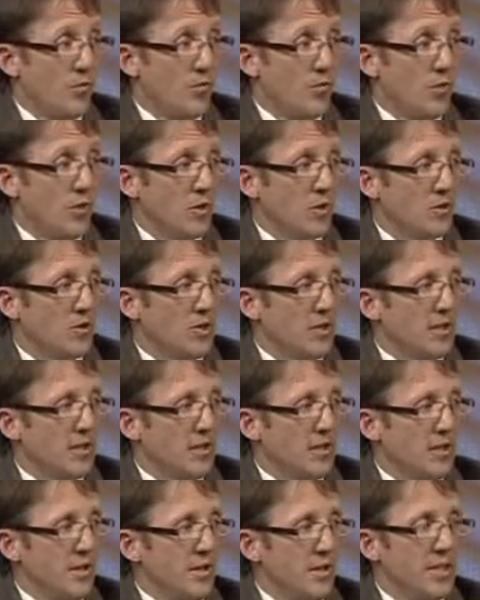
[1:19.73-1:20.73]
First,
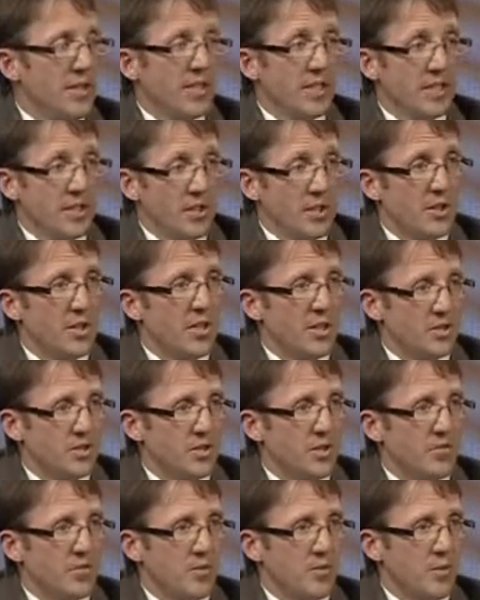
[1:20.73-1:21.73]
getting a good
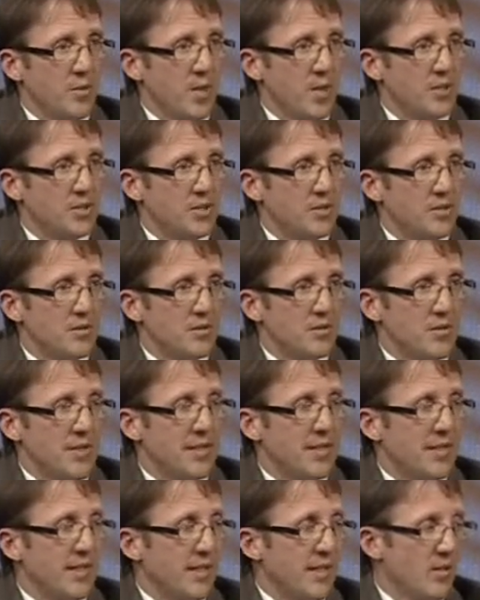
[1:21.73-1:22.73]
history from the patient,
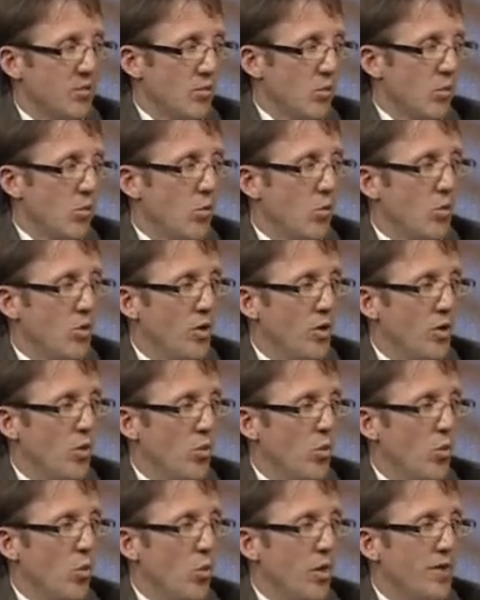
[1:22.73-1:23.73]
finding out
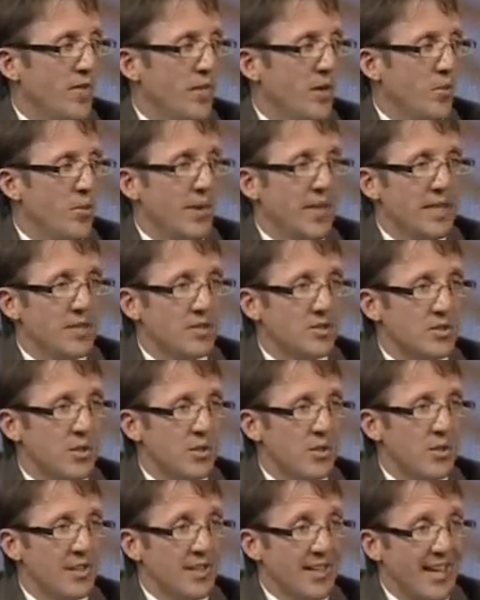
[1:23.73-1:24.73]
when their pain
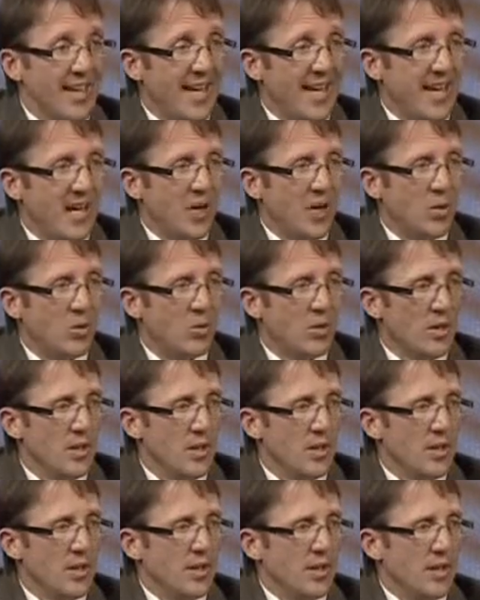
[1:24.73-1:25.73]
started and how,
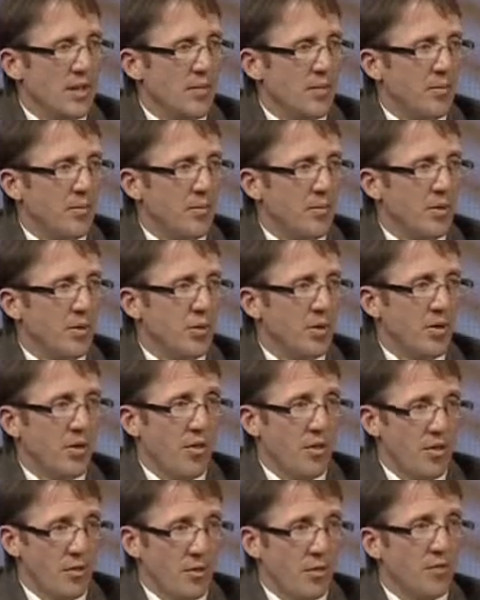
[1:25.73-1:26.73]
doing a
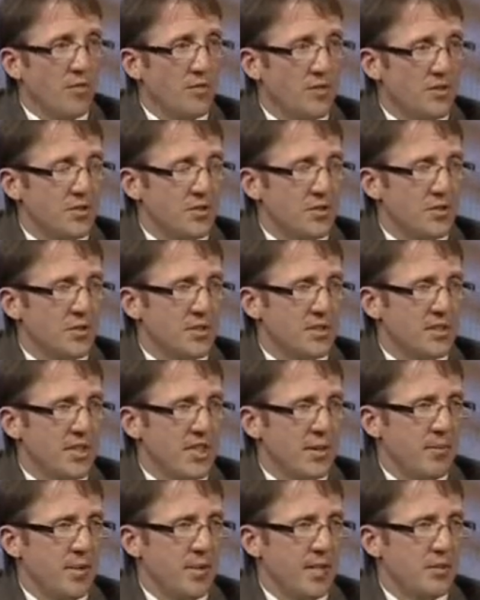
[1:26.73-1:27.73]
thorough physical
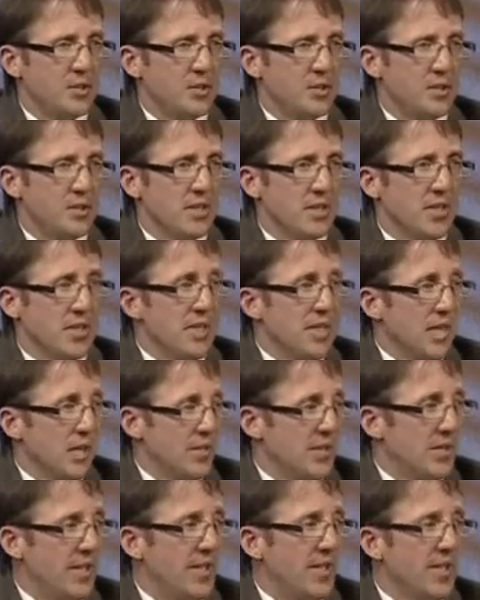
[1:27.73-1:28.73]
examination,
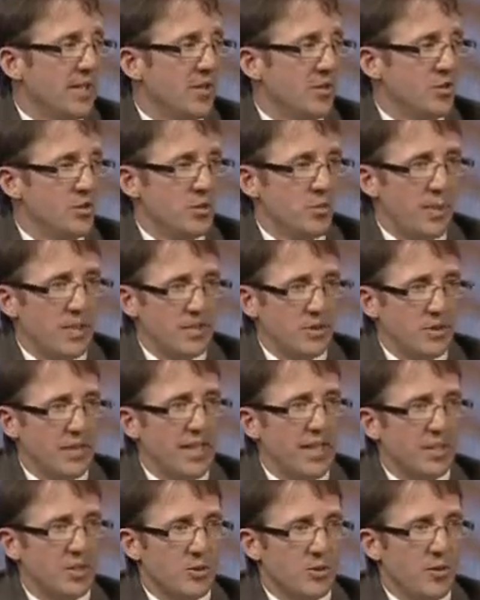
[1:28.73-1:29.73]
obtaining those special
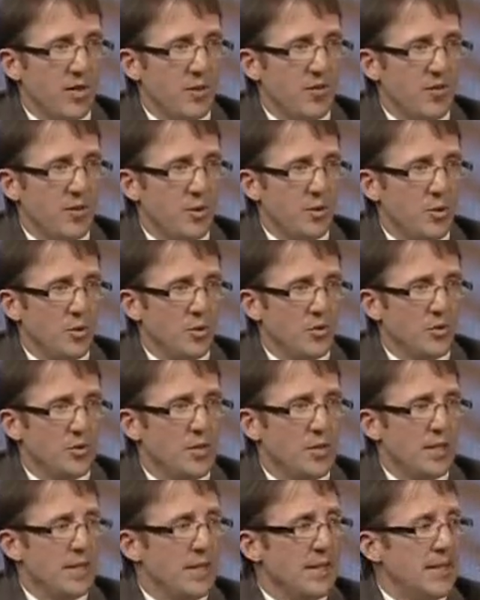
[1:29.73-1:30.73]
x-ray
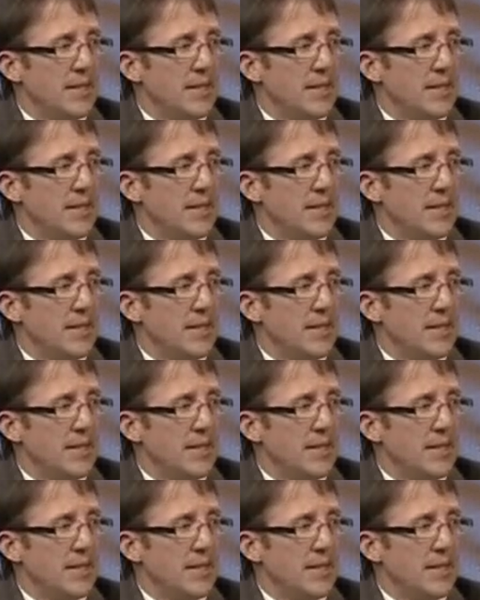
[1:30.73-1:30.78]
views,